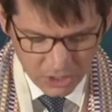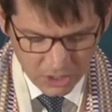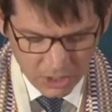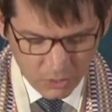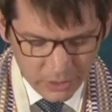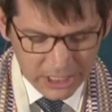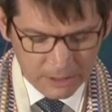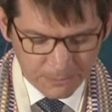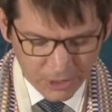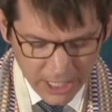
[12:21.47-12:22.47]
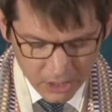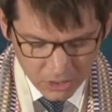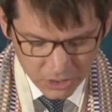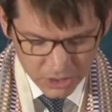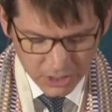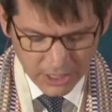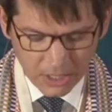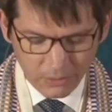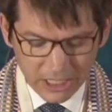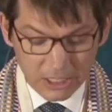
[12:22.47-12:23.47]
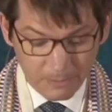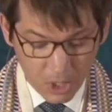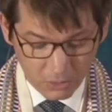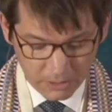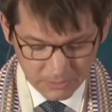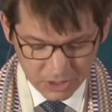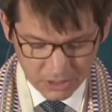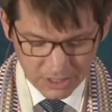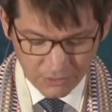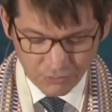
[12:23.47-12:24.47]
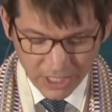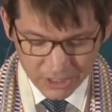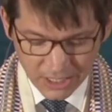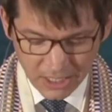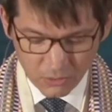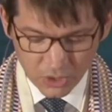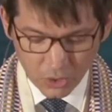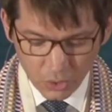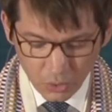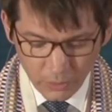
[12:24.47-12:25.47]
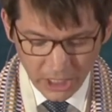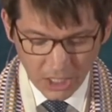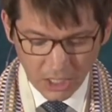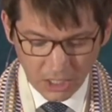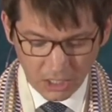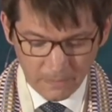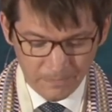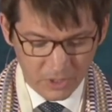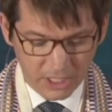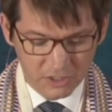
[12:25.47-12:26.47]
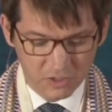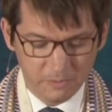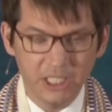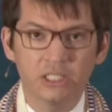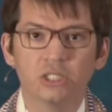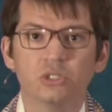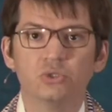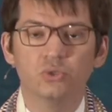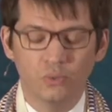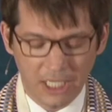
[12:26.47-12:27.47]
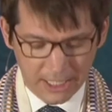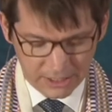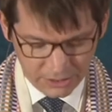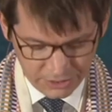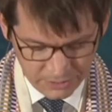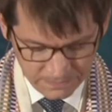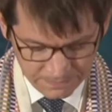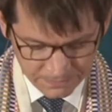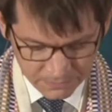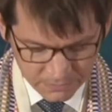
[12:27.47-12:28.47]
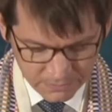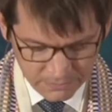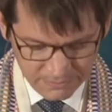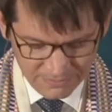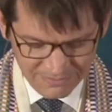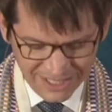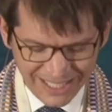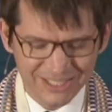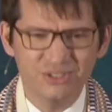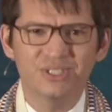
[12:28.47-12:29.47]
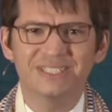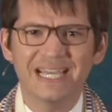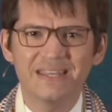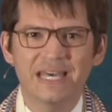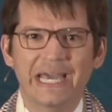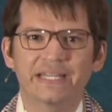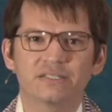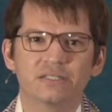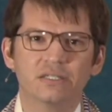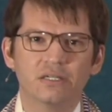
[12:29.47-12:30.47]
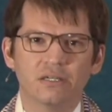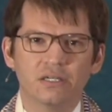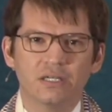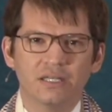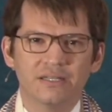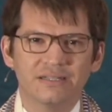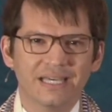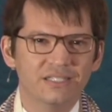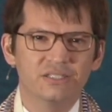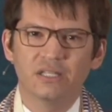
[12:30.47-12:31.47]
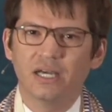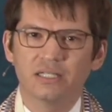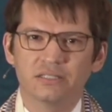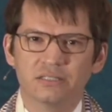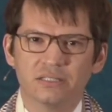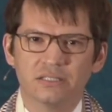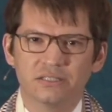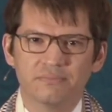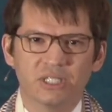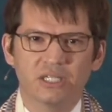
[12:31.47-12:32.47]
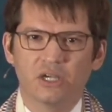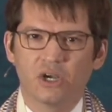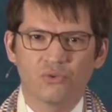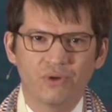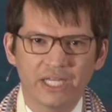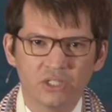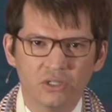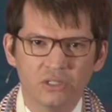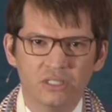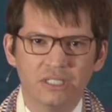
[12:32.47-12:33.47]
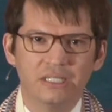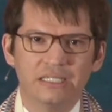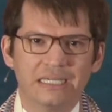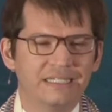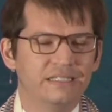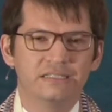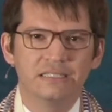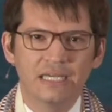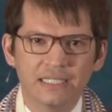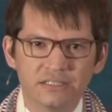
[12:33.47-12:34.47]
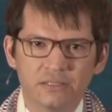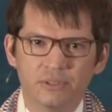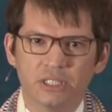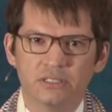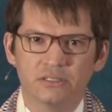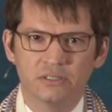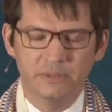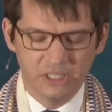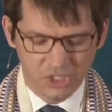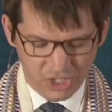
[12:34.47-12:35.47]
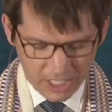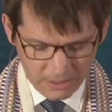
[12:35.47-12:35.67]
We need prayers and we need poems that resonate with who we are and speak to us. And to say that is not something heretical, and it is not something to be ashamed